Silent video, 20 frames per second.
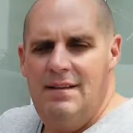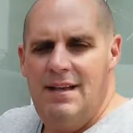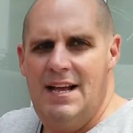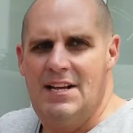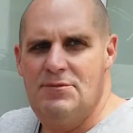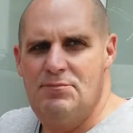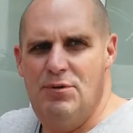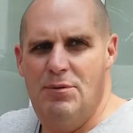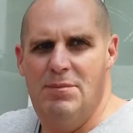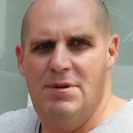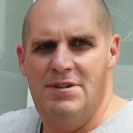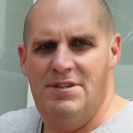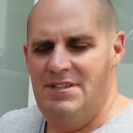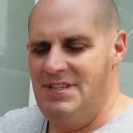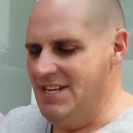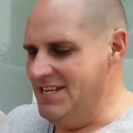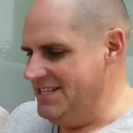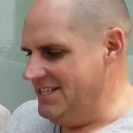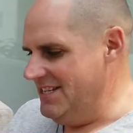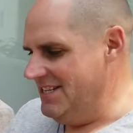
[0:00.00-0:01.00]
As promised,
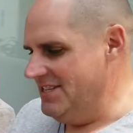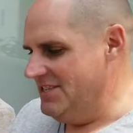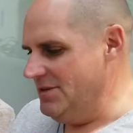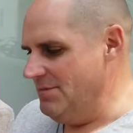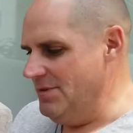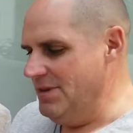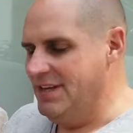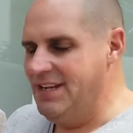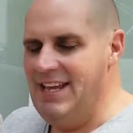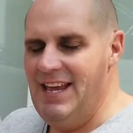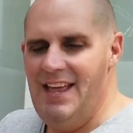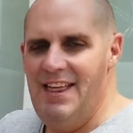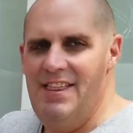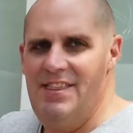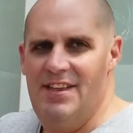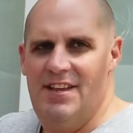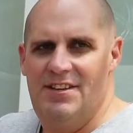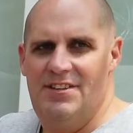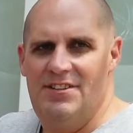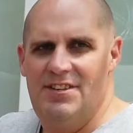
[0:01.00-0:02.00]
this is some of the kit
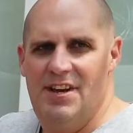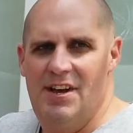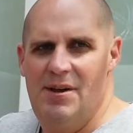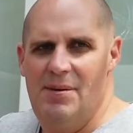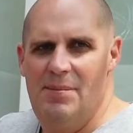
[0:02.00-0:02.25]
that